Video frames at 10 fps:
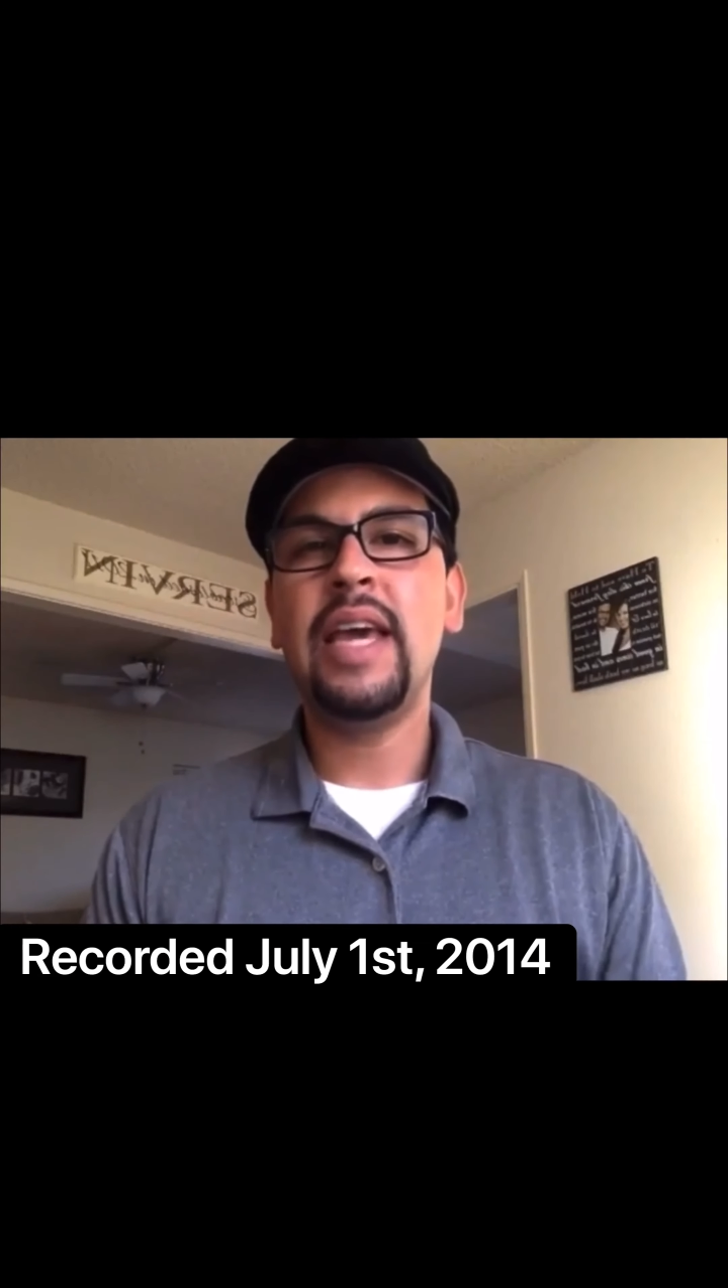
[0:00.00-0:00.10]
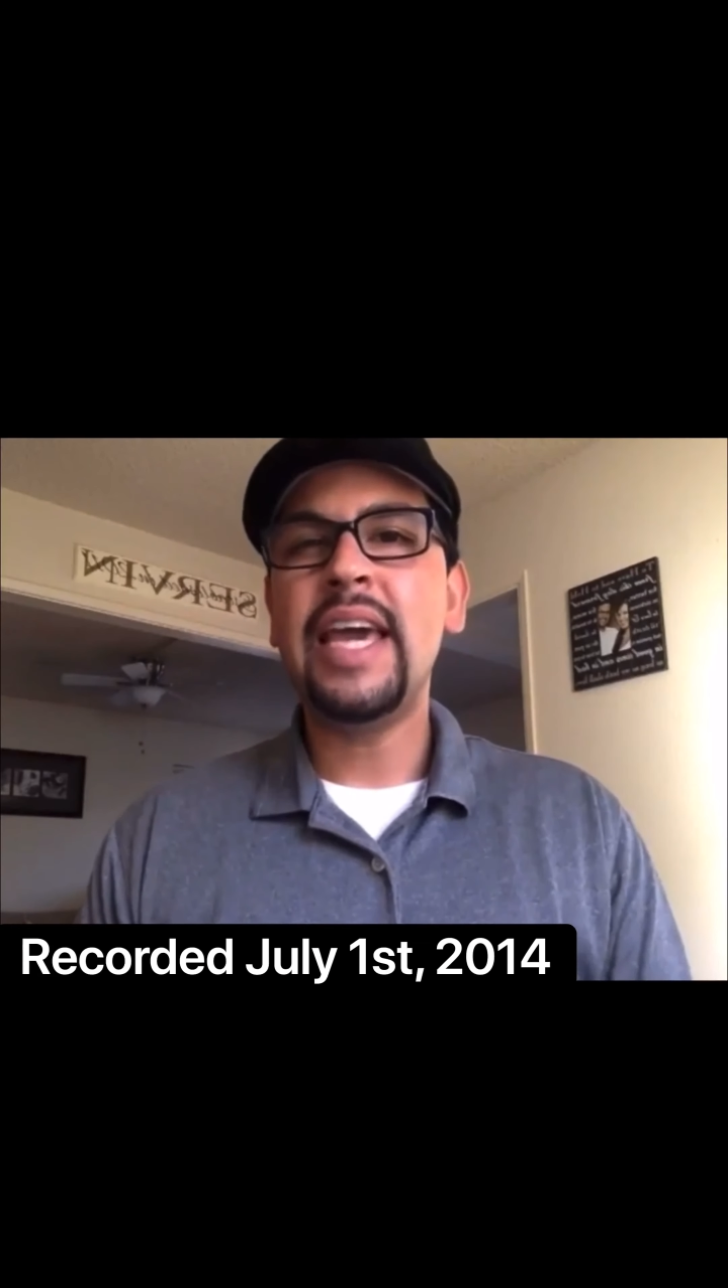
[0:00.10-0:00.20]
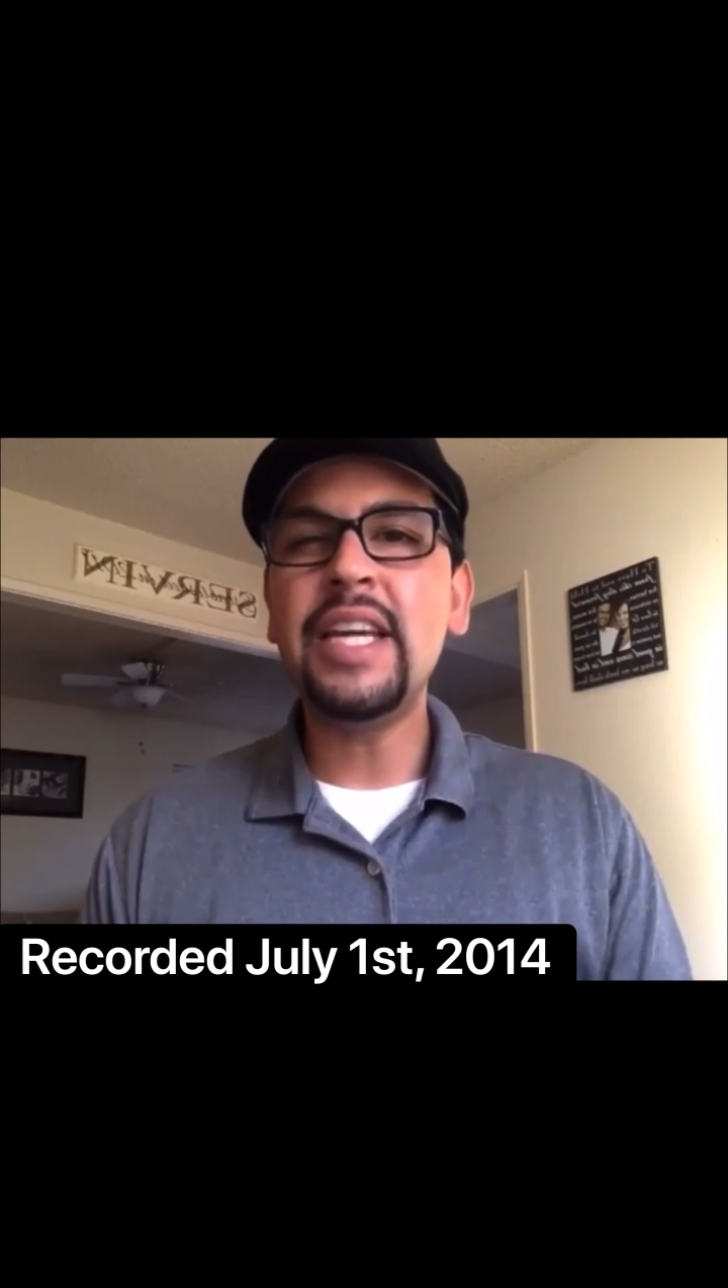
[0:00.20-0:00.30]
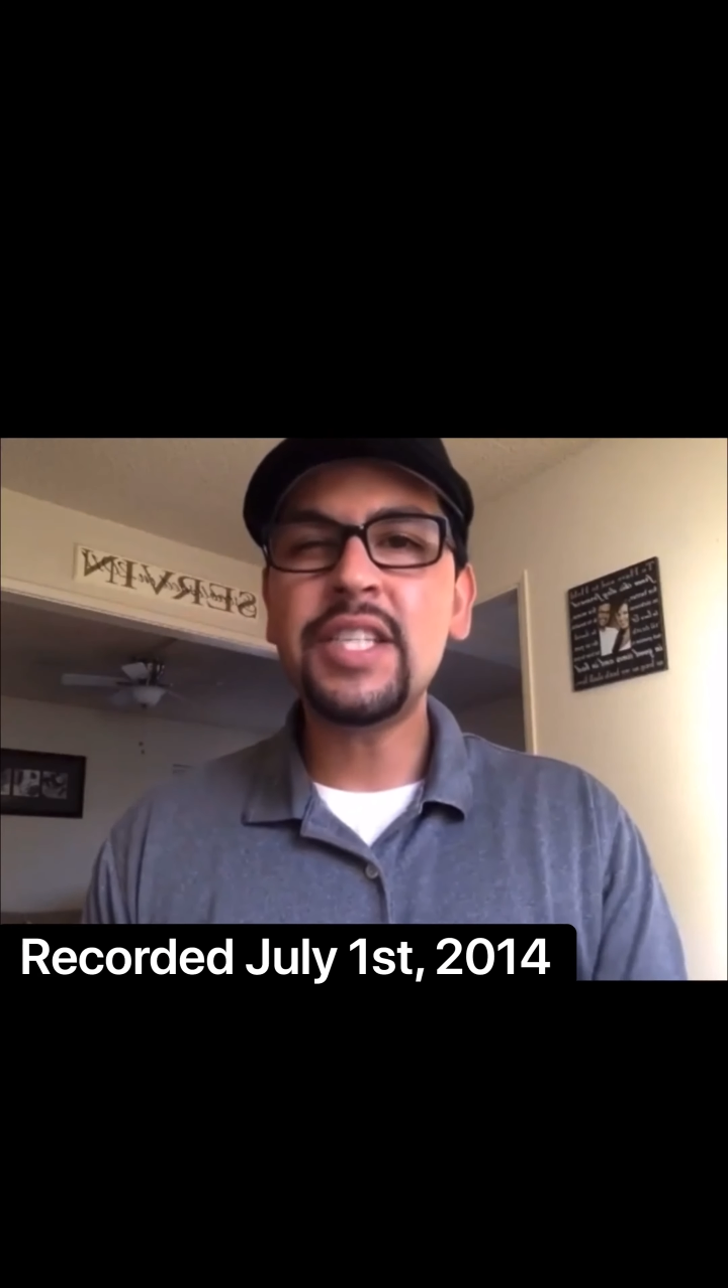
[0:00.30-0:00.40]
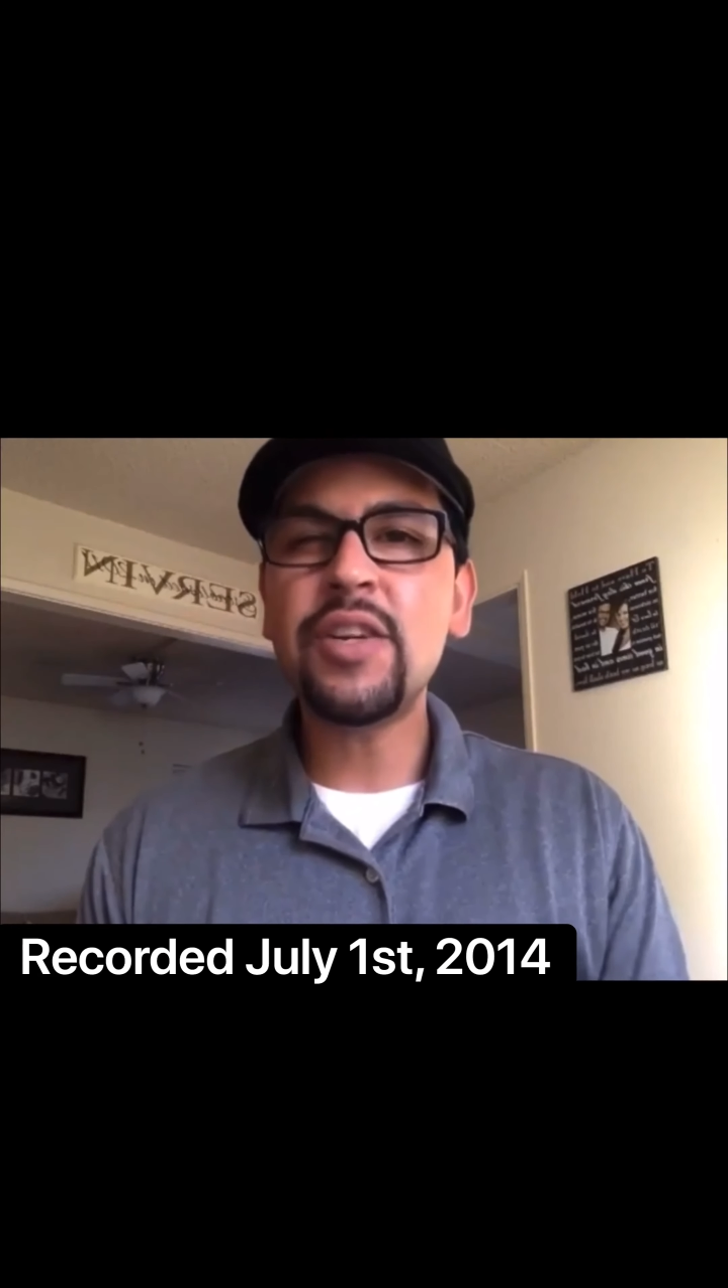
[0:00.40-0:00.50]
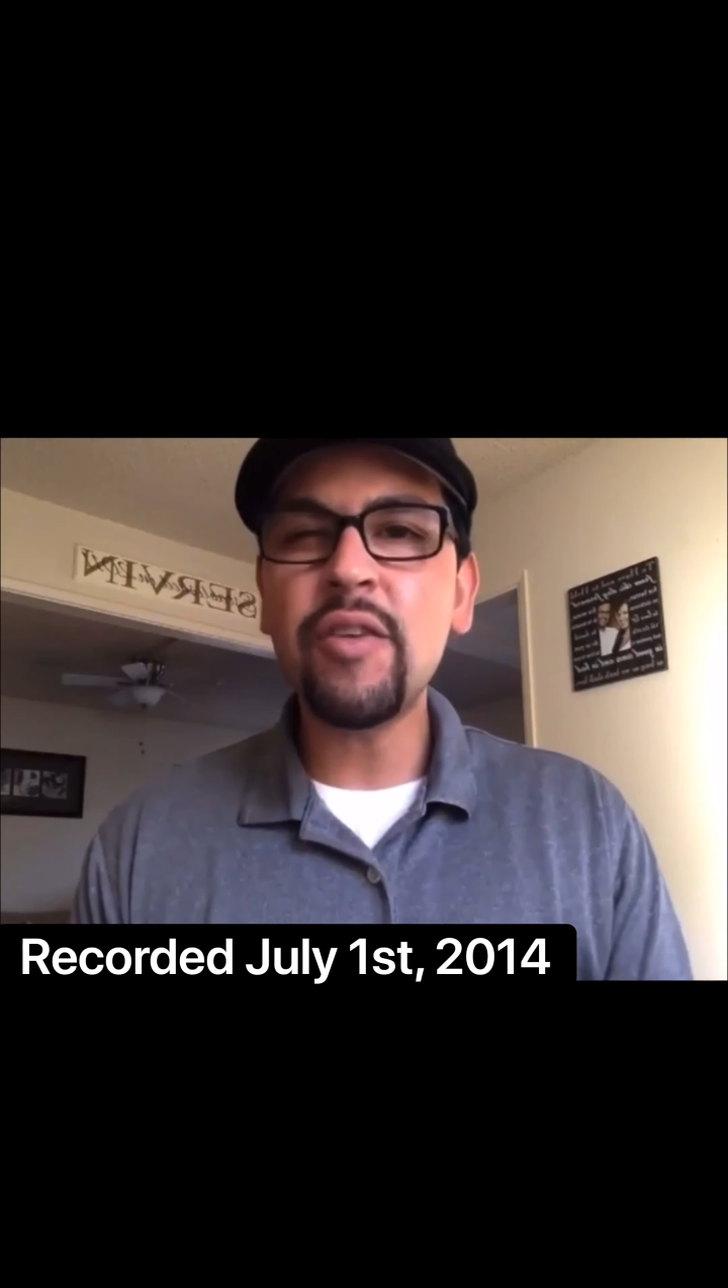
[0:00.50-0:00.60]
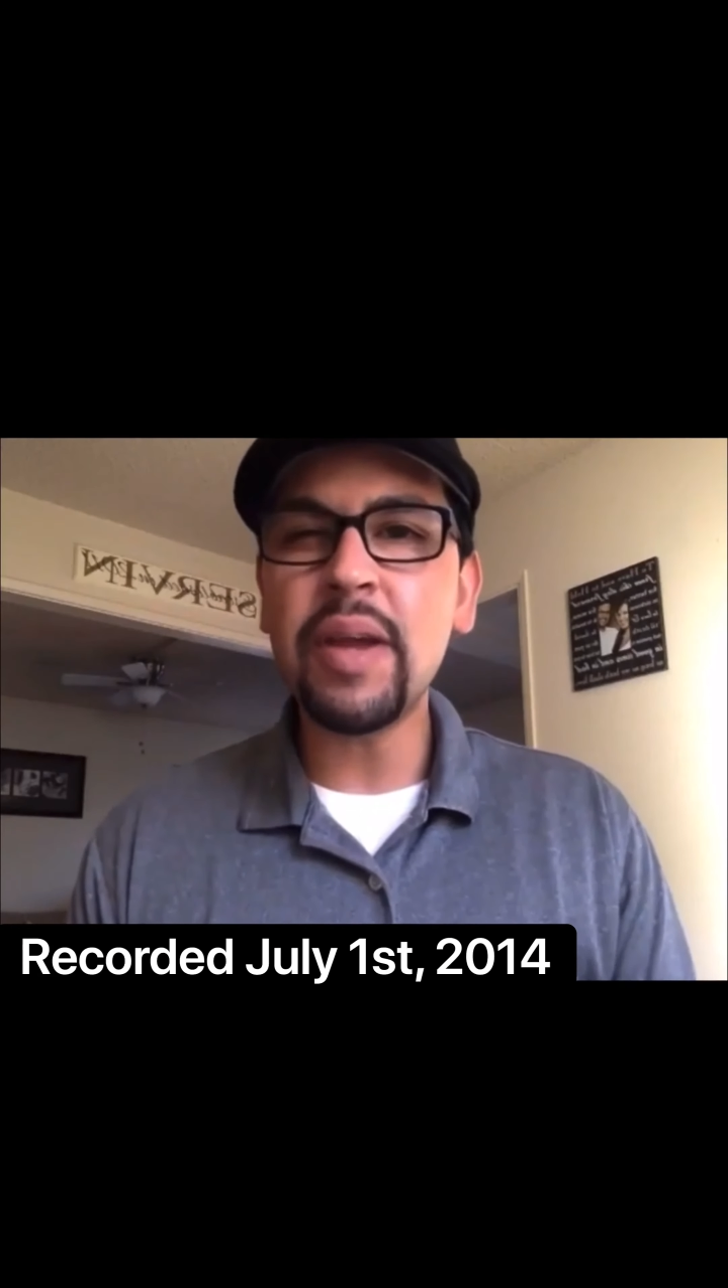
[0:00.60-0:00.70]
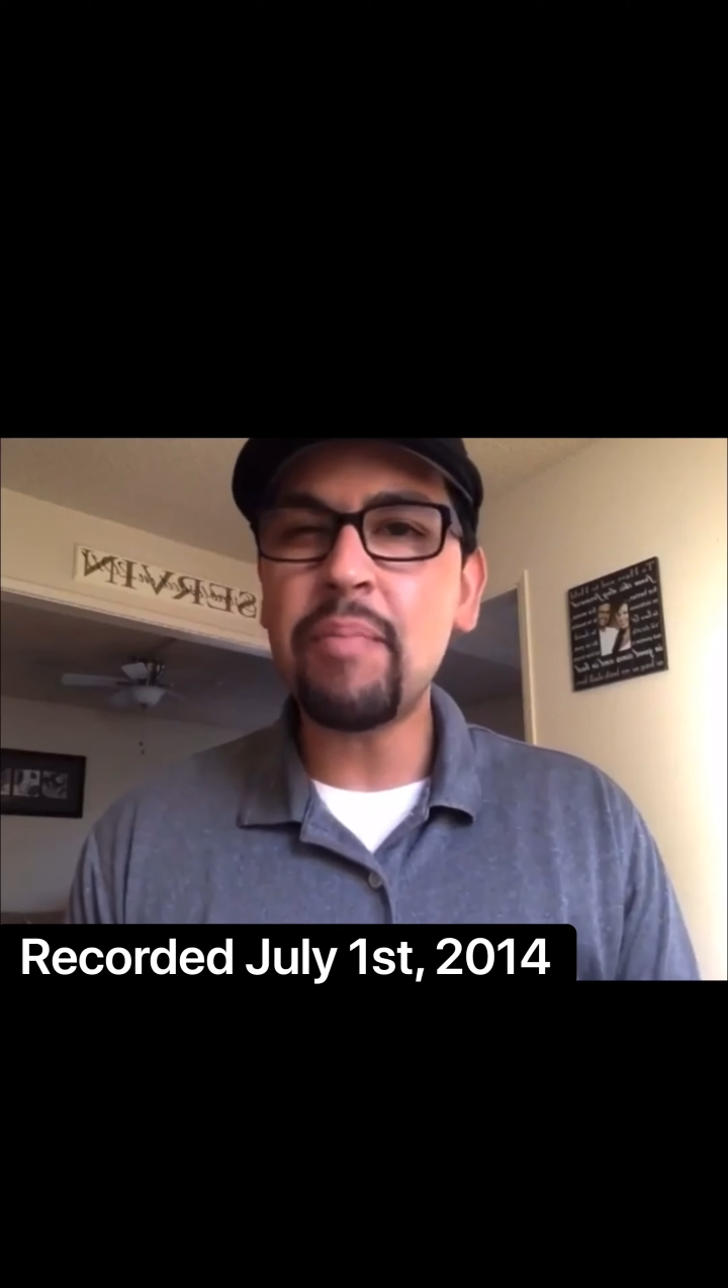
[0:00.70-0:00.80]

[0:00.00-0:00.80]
History